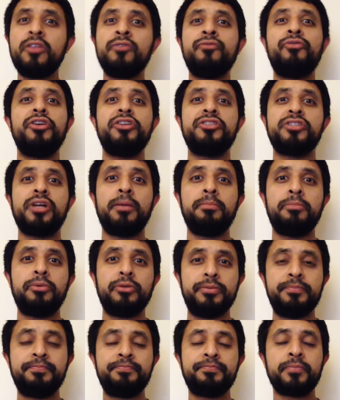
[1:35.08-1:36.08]
For
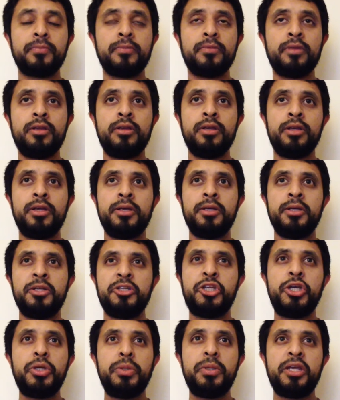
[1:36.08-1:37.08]
example,
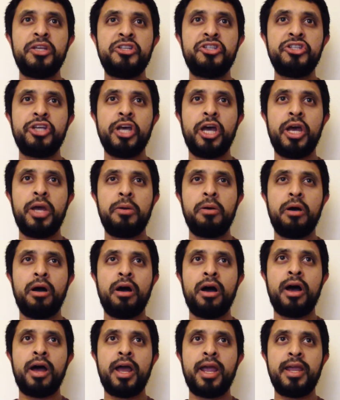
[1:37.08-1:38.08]
2 years ago,
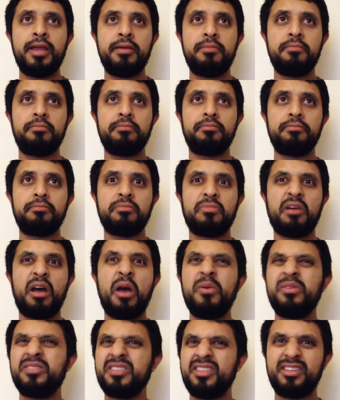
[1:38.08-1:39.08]
I
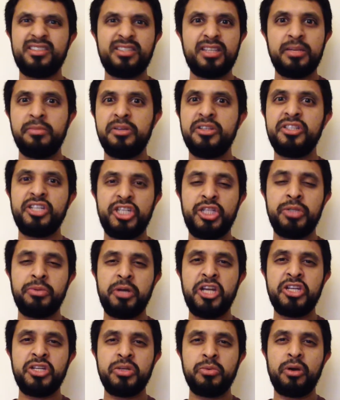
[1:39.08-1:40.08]
was in a similar
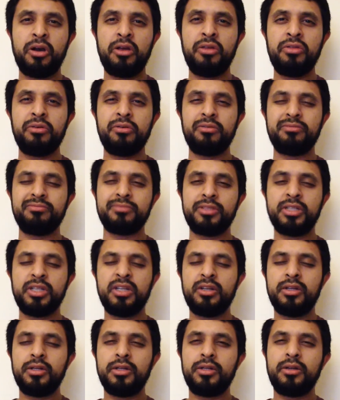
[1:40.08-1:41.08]
situation where I thought,
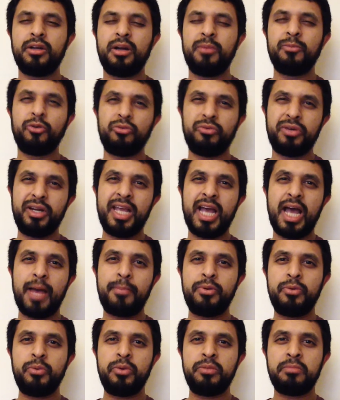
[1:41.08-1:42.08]
I'm not really
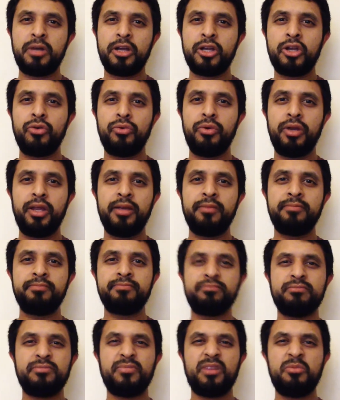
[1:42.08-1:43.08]
happy with my career.
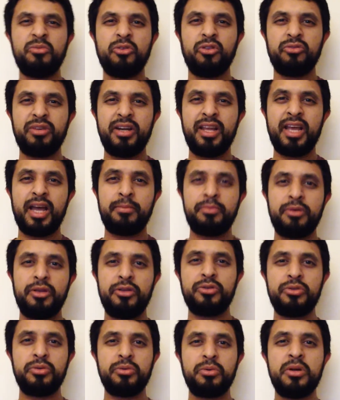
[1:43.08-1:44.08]
I'm not really happy
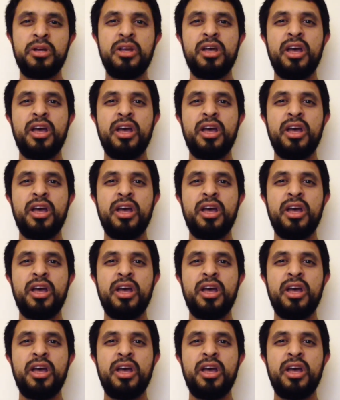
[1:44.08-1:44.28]
at all.